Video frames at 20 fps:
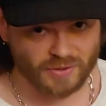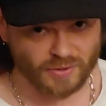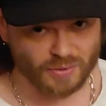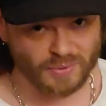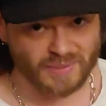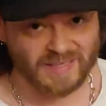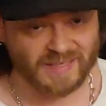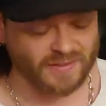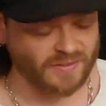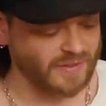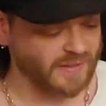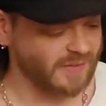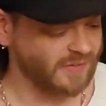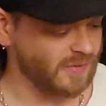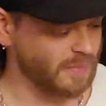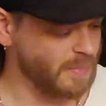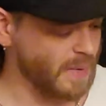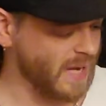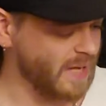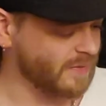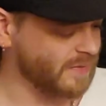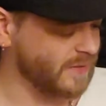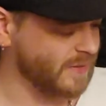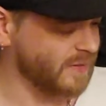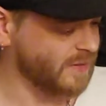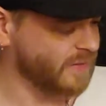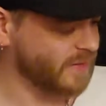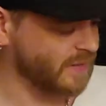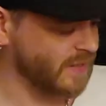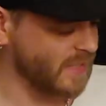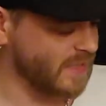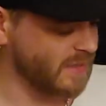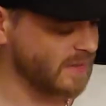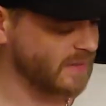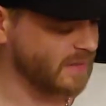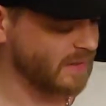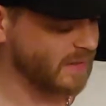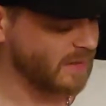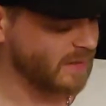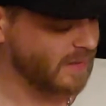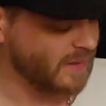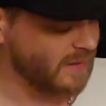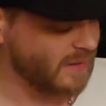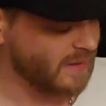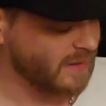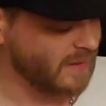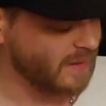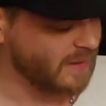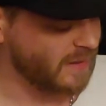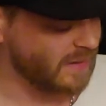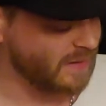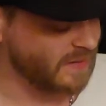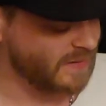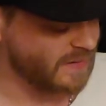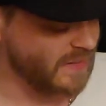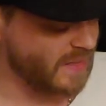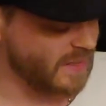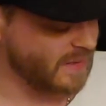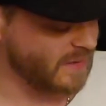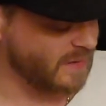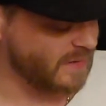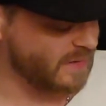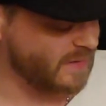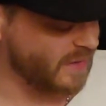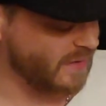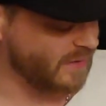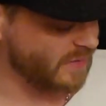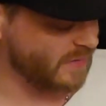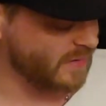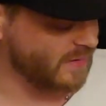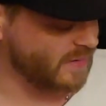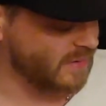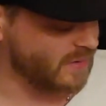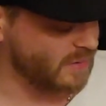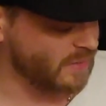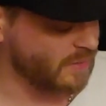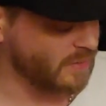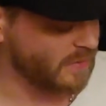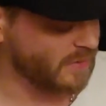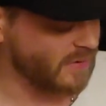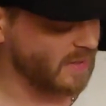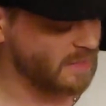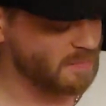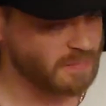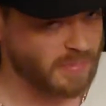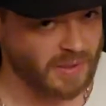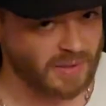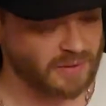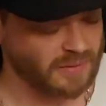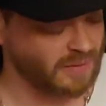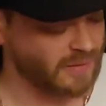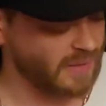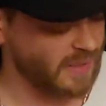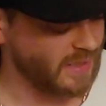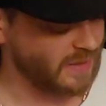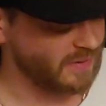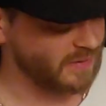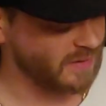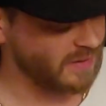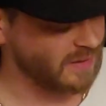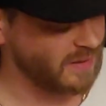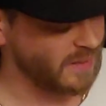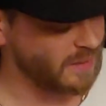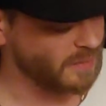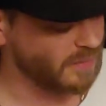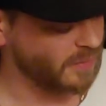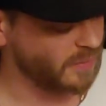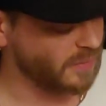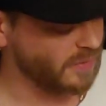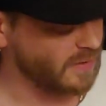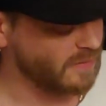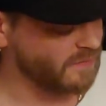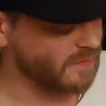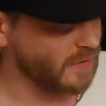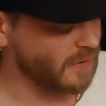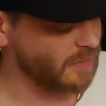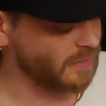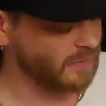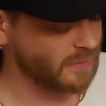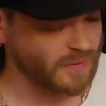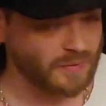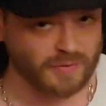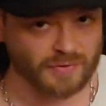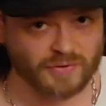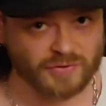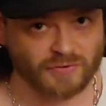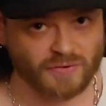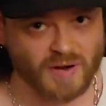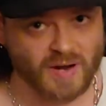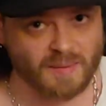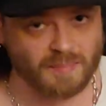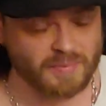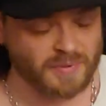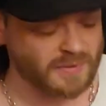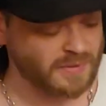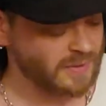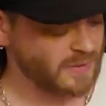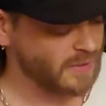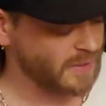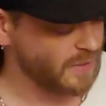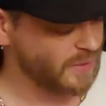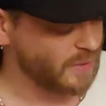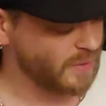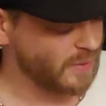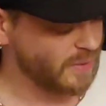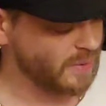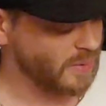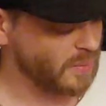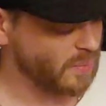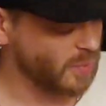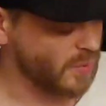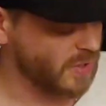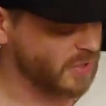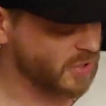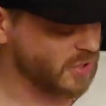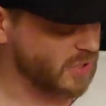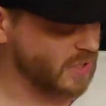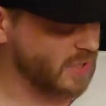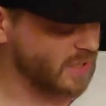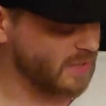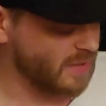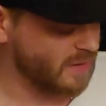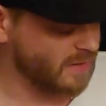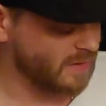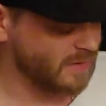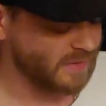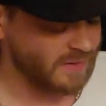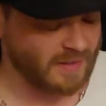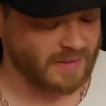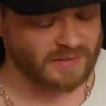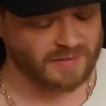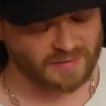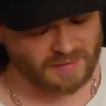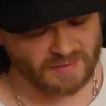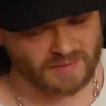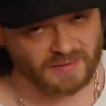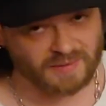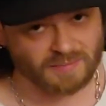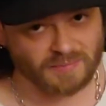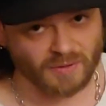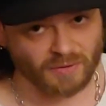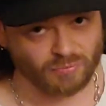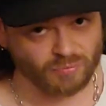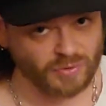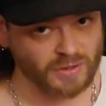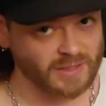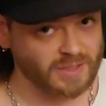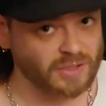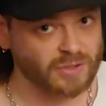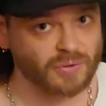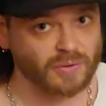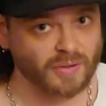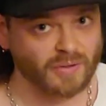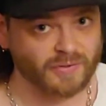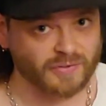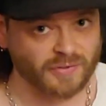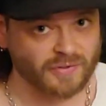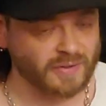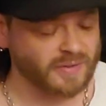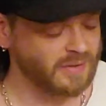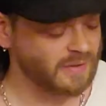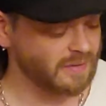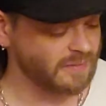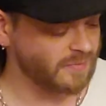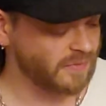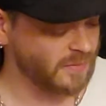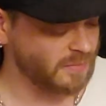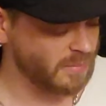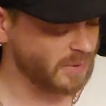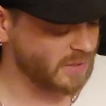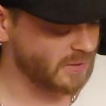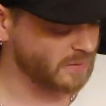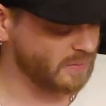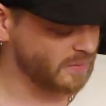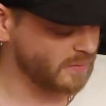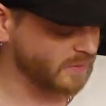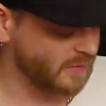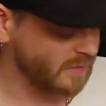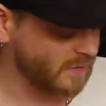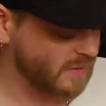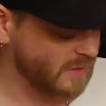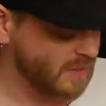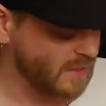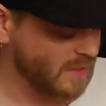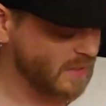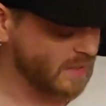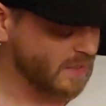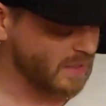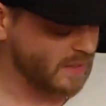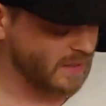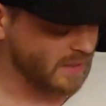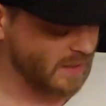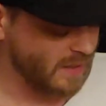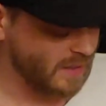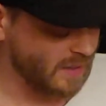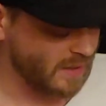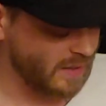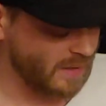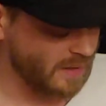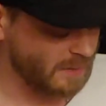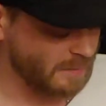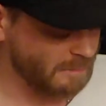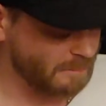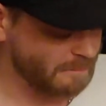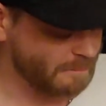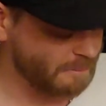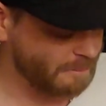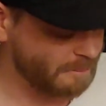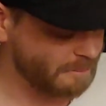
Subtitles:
unique things about this skate is that it doesn't use a buckle. It actually comes with a Velcro strap, which is actually a really good alternative to buckles. Um,